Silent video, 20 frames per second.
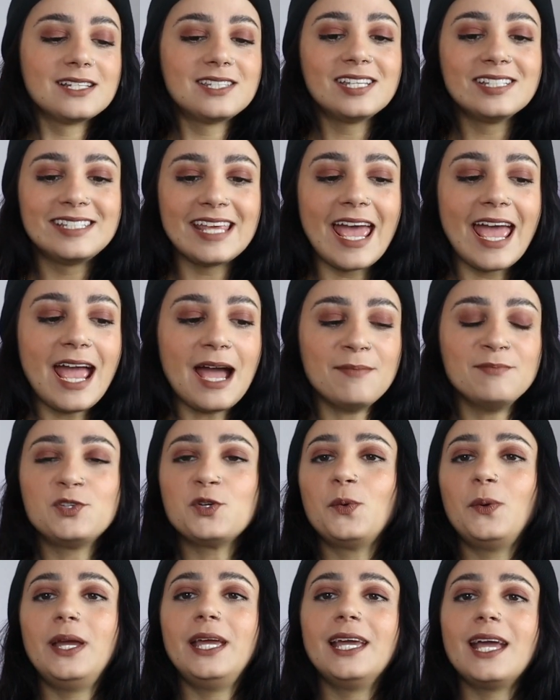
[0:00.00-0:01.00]
today I'm
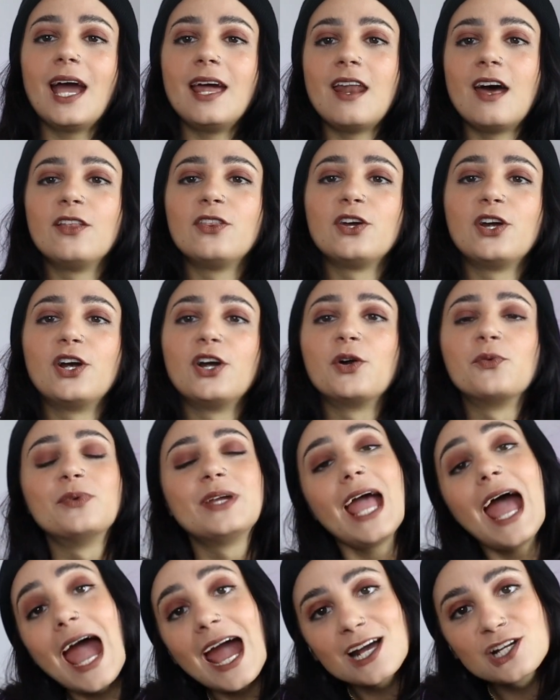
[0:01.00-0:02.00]
doing another
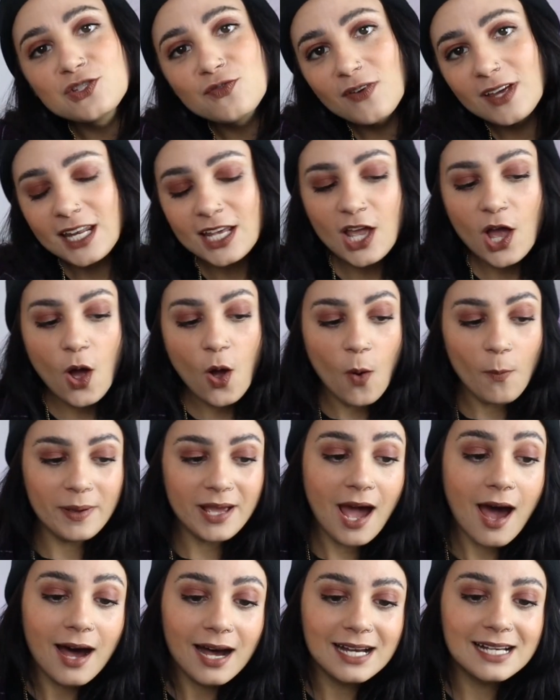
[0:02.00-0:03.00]
react video
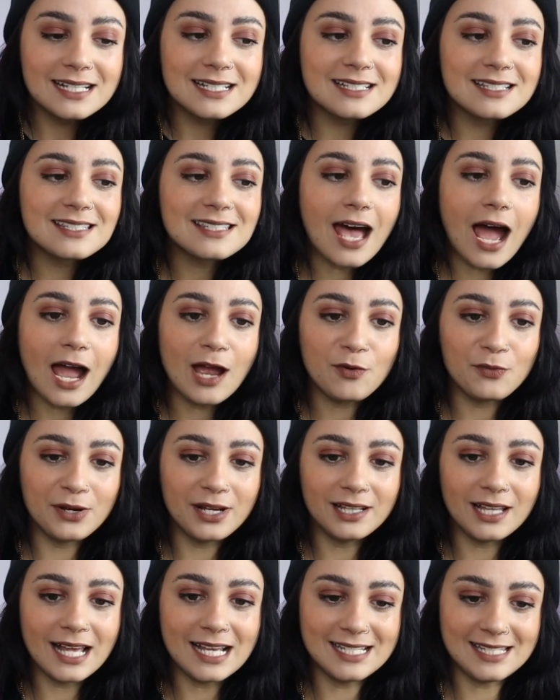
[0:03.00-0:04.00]
because I
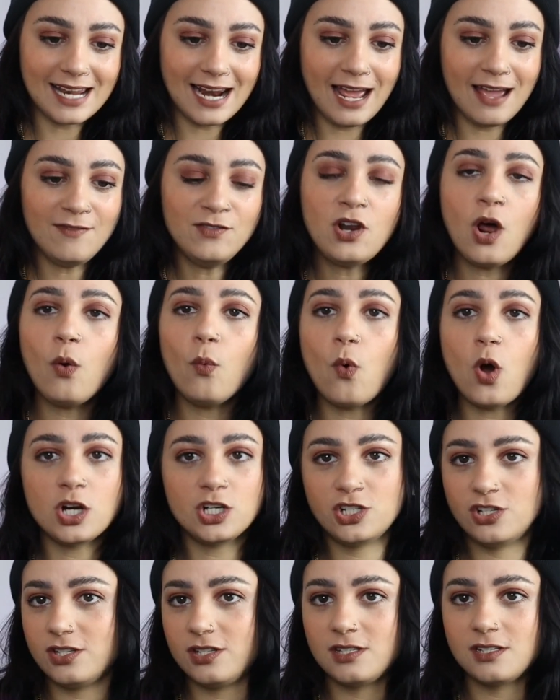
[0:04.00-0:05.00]
realized that I have not
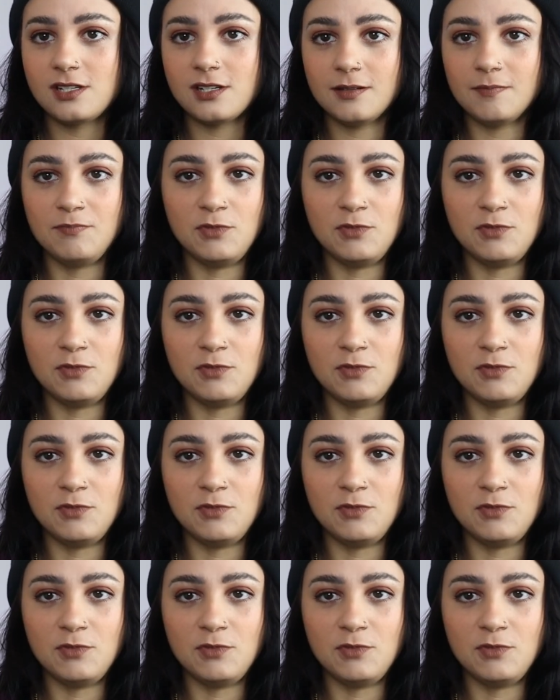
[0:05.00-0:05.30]
watched this